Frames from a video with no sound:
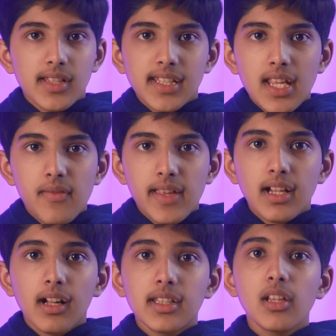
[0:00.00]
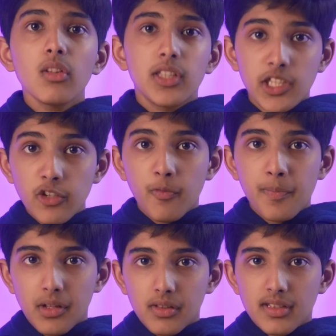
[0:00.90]
saving until
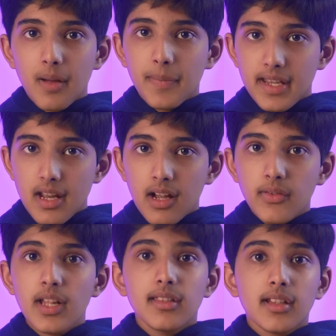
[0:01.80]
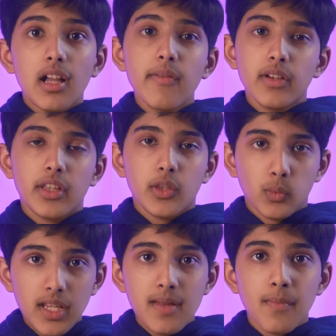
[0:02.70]
you've built up enough to cover
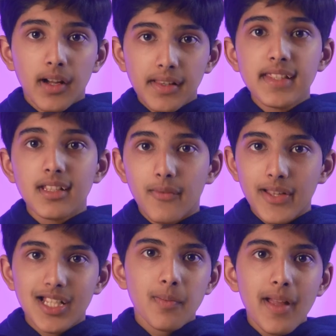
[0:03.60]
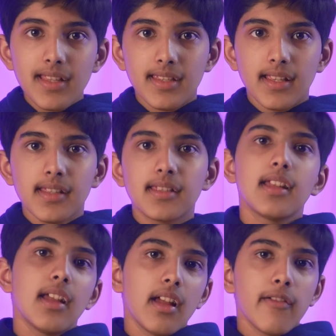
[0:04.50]
3 months of expenses.
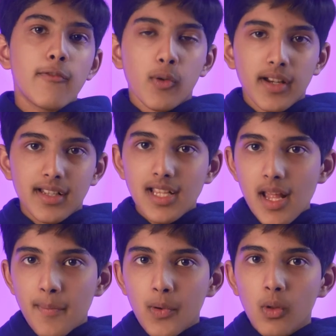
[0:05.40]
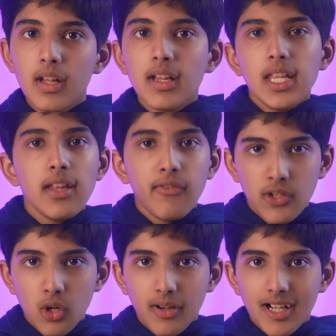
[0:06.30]
For example, if
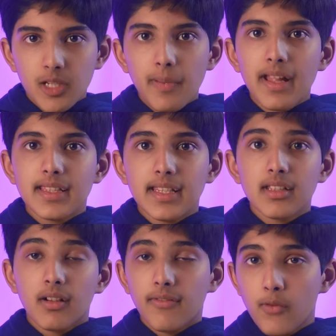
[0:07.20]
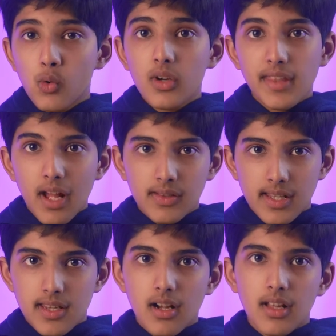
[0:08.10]
your expenses are
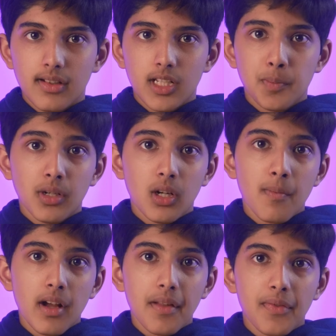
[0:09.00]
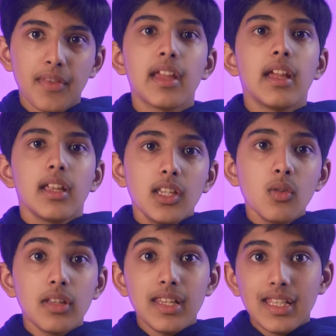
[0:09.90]
$4,000 per month,
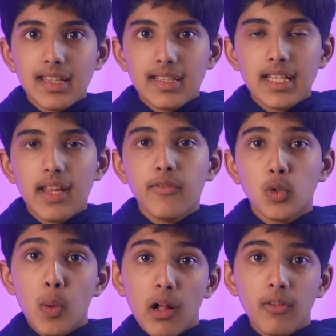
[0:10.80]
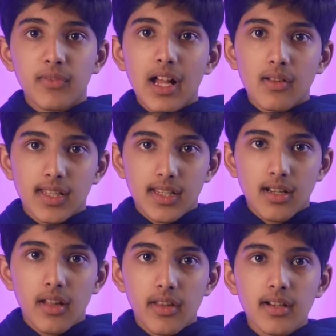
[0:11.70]
you'd need to save
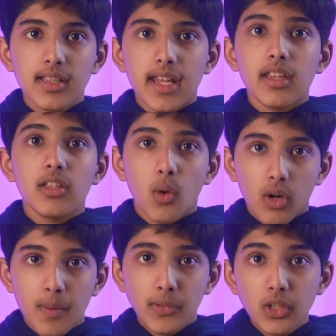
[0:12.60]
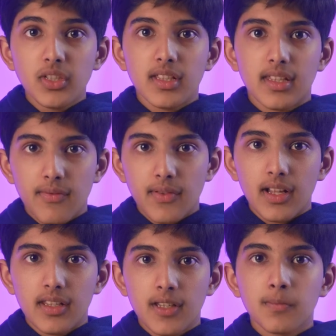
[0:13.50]
$12,000 in your emergency
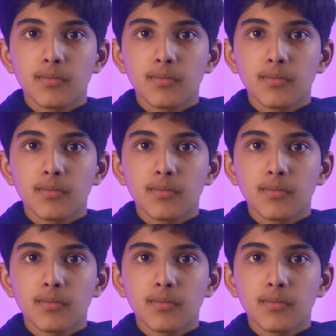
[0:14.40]
fund.